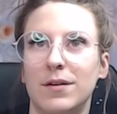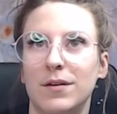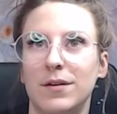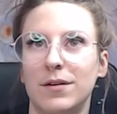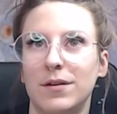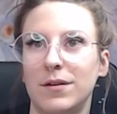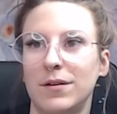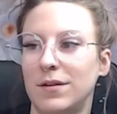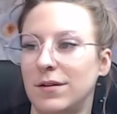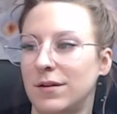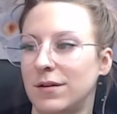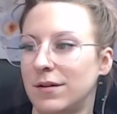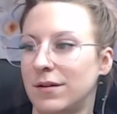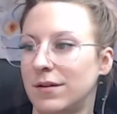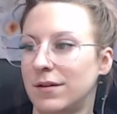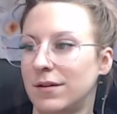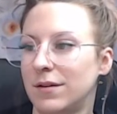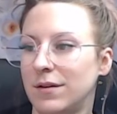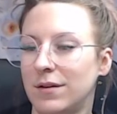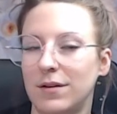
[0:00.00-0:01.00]

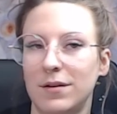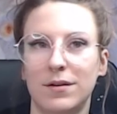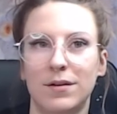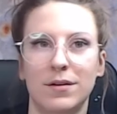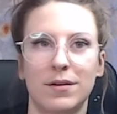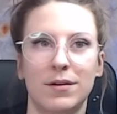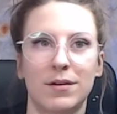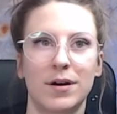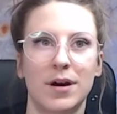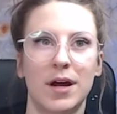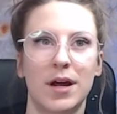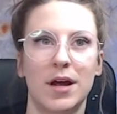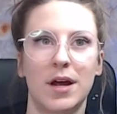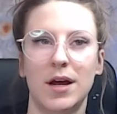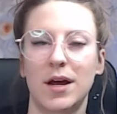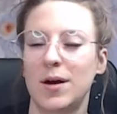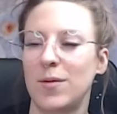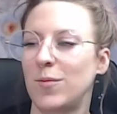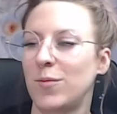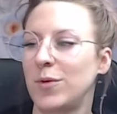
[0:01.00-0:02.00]
Mm-hmm.
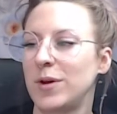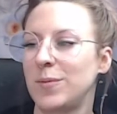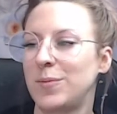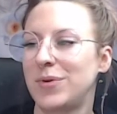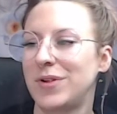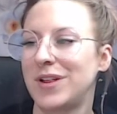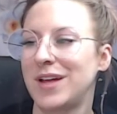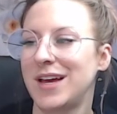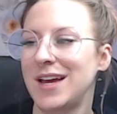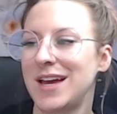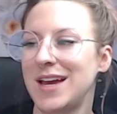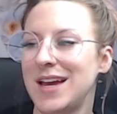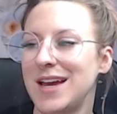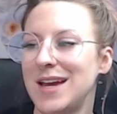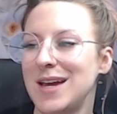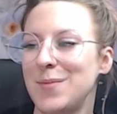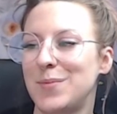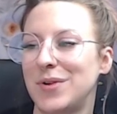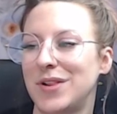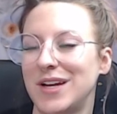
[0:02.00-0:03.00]
um, we
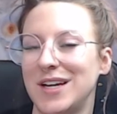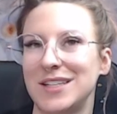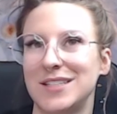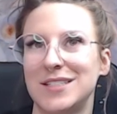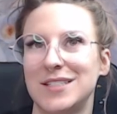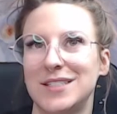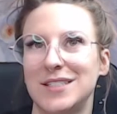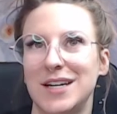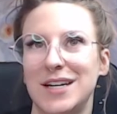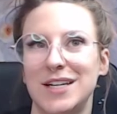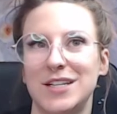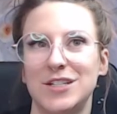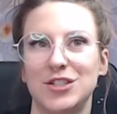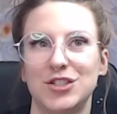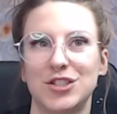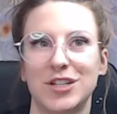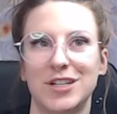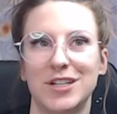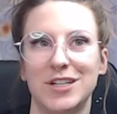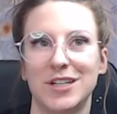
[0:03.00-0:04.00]
play
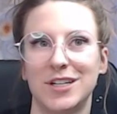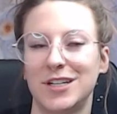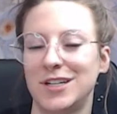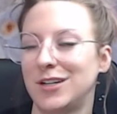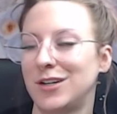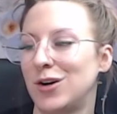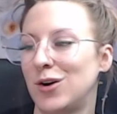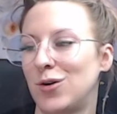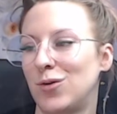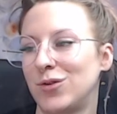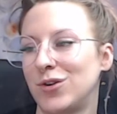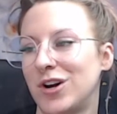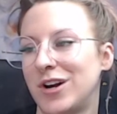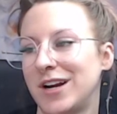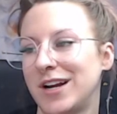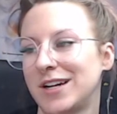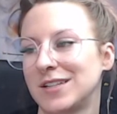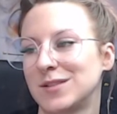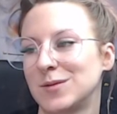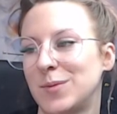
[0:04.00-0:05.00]
PlayStation. No, not
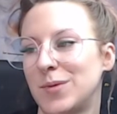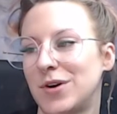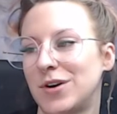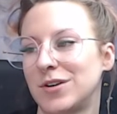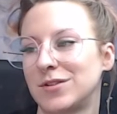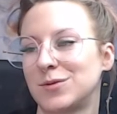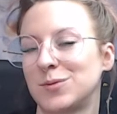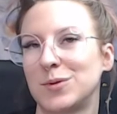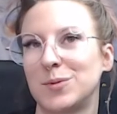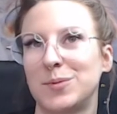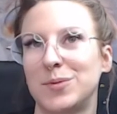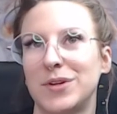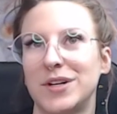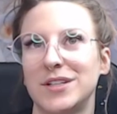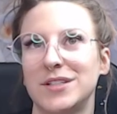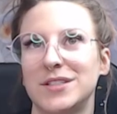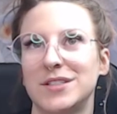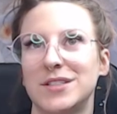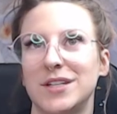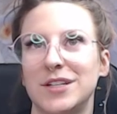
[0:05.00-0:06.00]
Xbox. We're
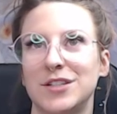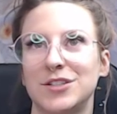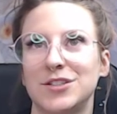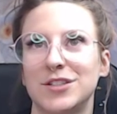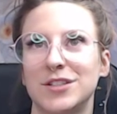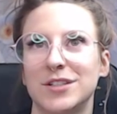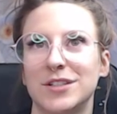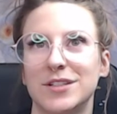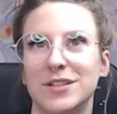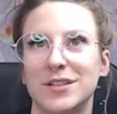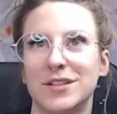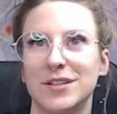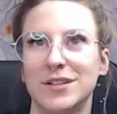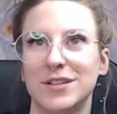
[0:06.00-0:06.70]
PlayStation.